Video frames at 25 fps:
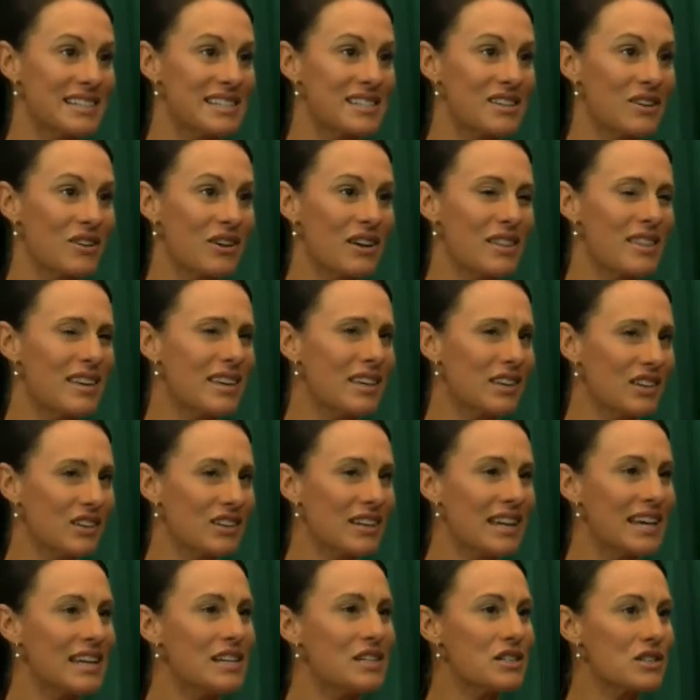So I think
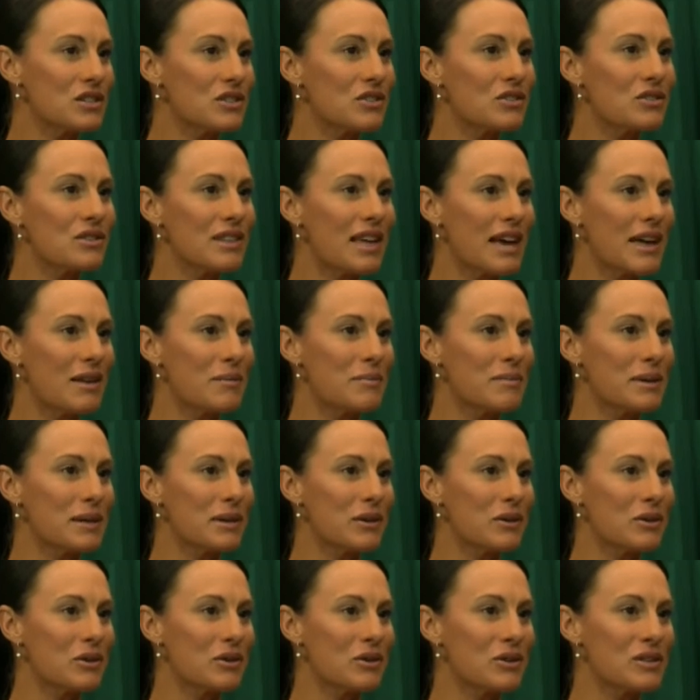you need to do that
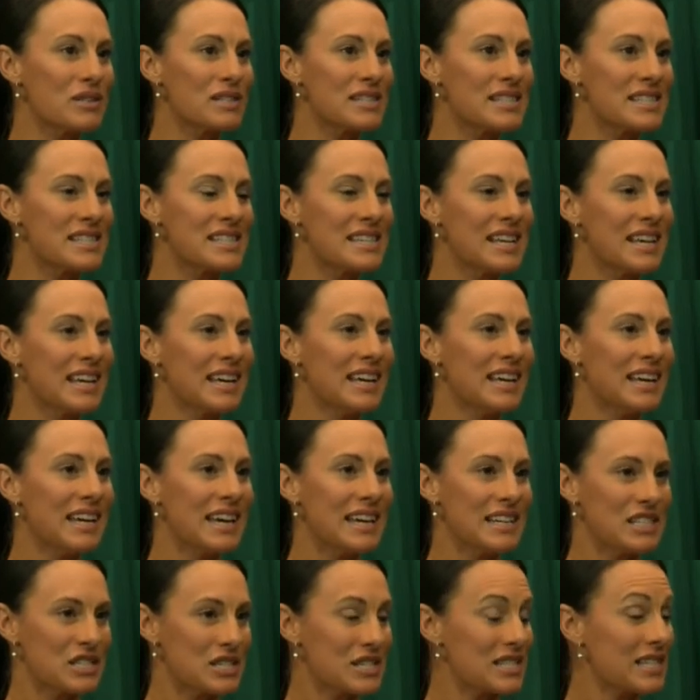because
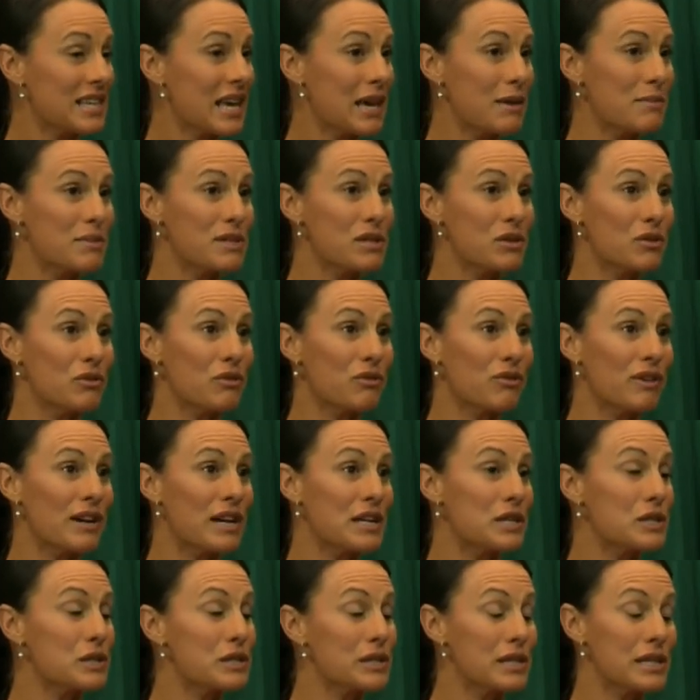it just keeps you
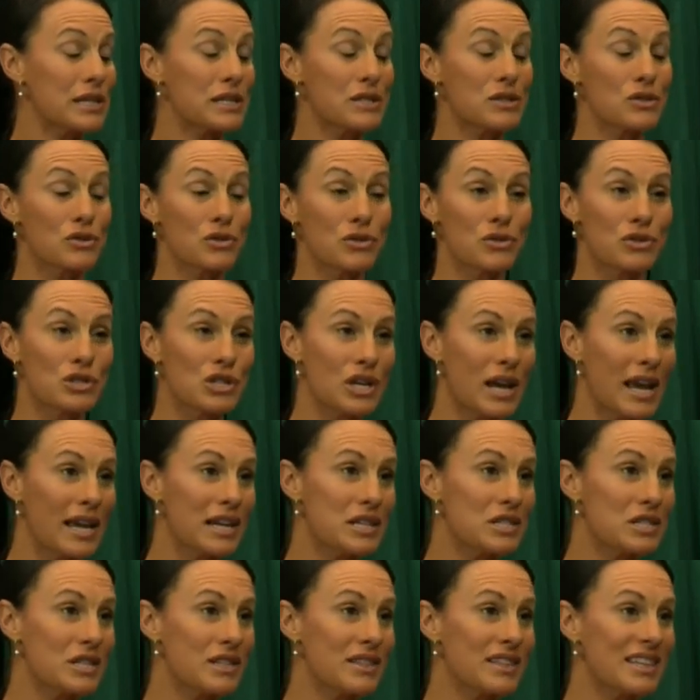fresh. Things do
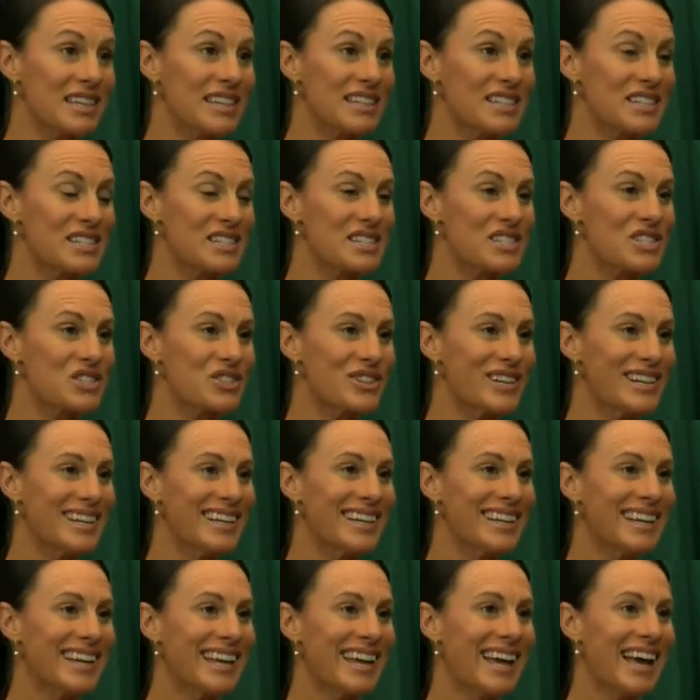change in the
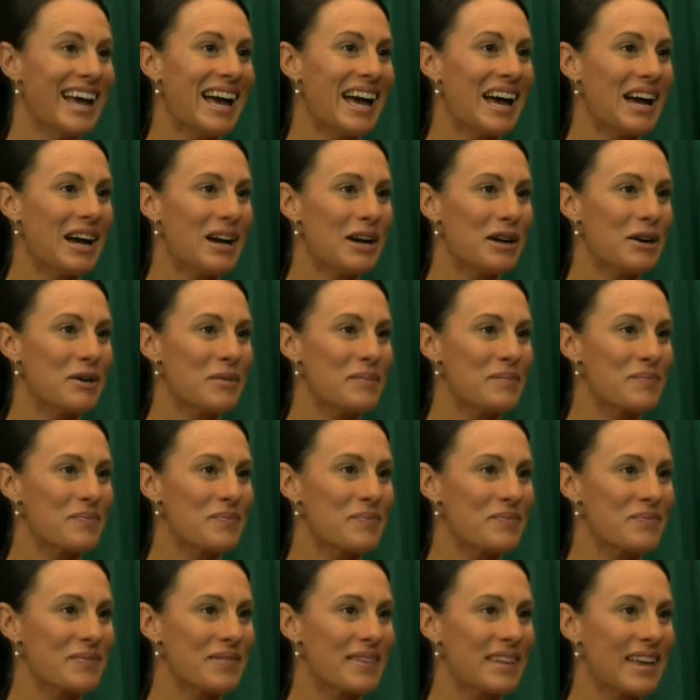industry. Yeah.